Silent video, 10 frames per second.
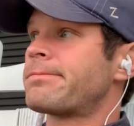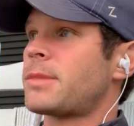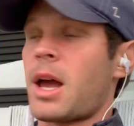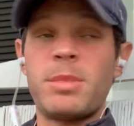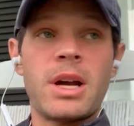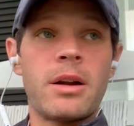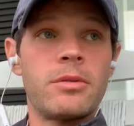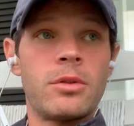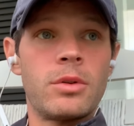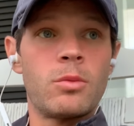I'm tired of
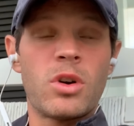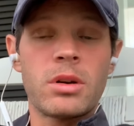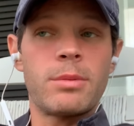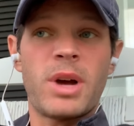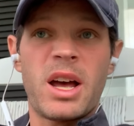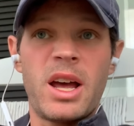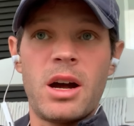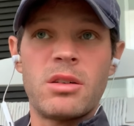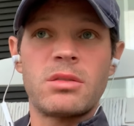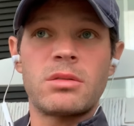doing work at my
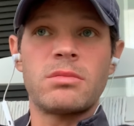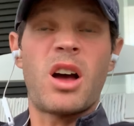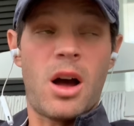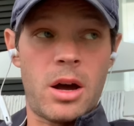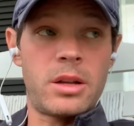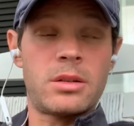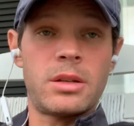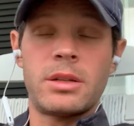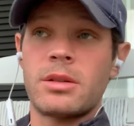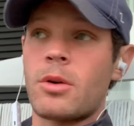house
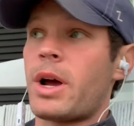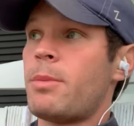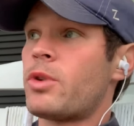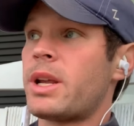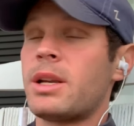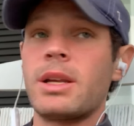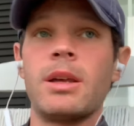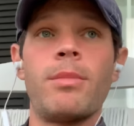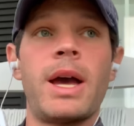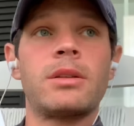honestly. So I'm ready to
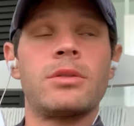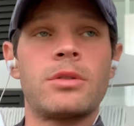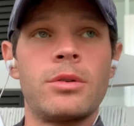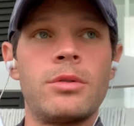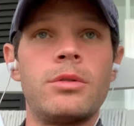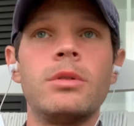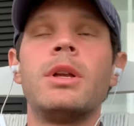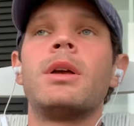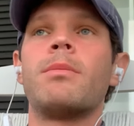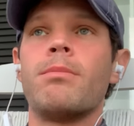get back to school,
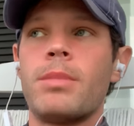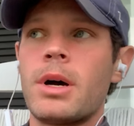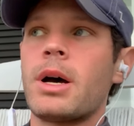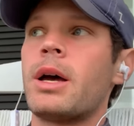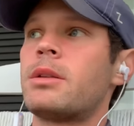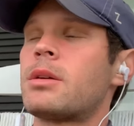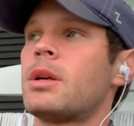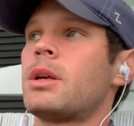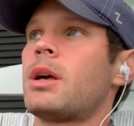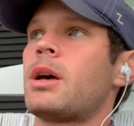but
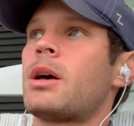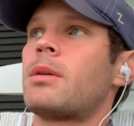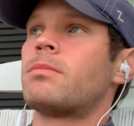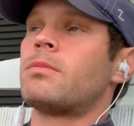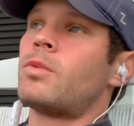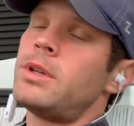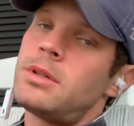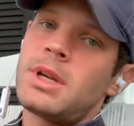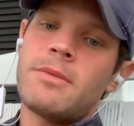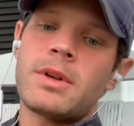um, we
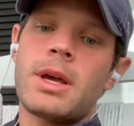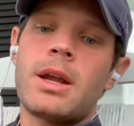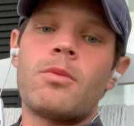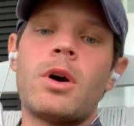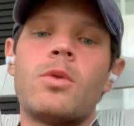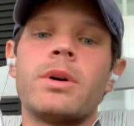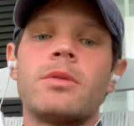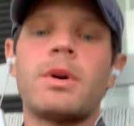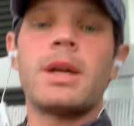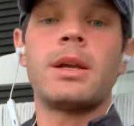just have to kind of roll with it right